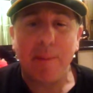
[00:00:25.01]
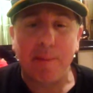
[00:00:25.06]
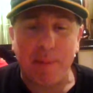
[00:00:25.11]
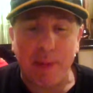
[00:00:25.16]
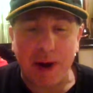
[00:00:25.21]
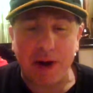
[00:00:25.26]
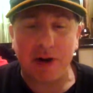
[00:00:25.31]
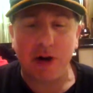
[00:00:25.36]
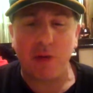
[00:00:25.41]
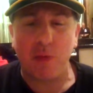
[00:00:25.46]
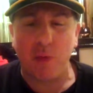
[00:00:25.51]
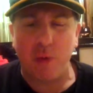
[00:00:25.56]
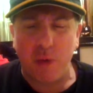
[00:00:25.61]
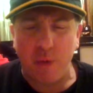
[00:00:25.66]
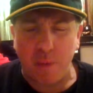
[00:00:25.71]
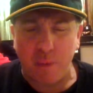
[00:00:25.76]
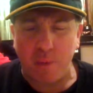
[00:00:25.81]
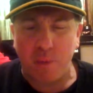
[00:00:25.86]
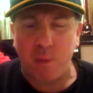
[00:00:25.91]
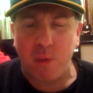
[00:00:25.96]
but
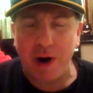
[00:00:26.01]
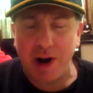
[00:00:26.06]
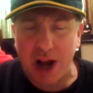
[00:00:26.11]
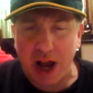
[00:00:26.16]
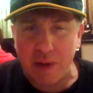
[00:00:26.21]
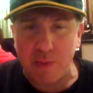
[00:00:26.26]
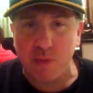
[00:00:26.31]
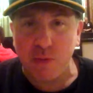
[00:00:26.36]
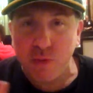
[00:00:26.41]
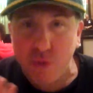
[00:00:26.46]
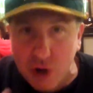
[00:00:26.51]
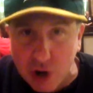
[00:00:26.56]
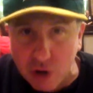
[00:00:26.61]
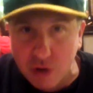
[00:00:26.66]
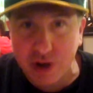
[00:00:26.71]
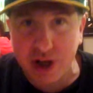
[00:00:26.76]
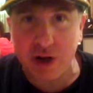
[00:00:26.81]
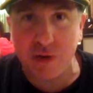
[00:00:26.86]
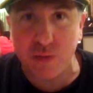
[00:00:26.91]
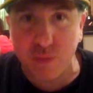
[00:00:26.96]
what I'm
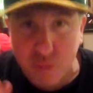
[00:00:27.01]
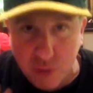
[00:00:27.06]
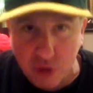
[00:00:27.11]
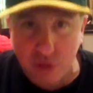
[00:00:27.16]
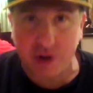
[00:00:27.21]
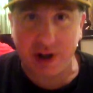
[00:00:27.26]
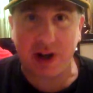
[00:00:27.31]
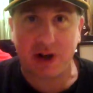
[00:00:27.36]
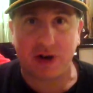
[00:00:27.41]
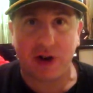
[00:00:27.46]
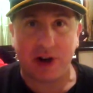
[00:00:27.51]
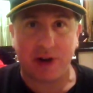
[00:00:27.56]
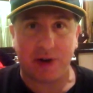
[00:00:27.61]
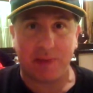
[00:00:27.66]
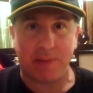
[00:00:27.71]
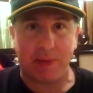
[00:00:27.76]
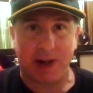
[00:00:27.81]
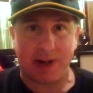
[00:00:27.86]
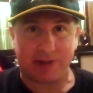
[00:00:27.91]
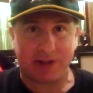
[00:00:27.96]
really, really going
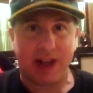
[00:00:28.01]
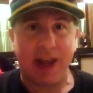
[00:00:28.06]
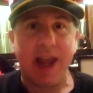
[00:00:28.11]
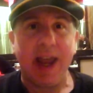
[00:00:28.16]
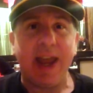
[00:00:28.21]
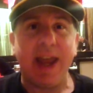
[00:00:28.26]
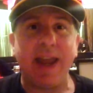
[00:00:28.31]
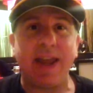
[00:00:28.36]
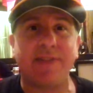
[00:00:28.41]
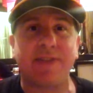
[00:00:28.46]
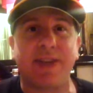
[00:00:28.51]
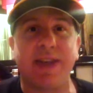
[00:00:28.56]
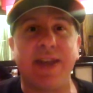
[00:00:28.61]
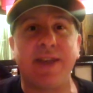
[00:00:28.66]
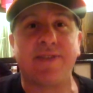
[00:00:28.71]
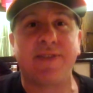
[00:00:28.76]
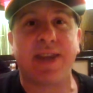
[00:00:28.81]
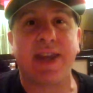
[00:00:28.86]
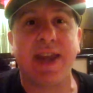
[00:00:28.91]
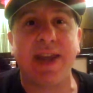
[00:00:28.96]
to miss is
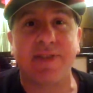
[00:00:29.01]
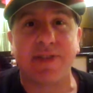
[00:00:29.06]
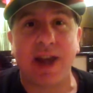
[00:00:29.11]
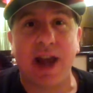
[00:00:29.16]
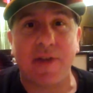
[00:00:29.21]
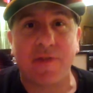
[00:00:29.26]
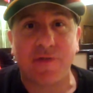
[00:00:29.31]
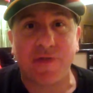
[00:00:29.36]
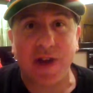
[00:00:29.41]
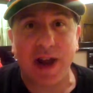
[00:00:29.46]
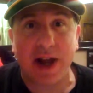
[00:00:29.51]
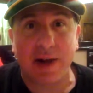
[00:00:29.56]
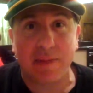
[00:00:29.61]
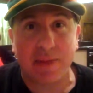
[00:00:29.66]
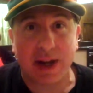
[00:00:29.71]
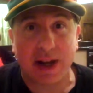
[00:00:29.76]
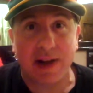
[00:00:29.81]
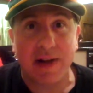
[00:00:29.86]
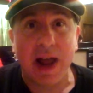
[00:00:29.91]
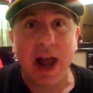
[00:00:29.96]
his
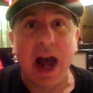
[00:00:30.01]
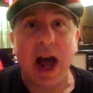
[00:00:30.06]
family,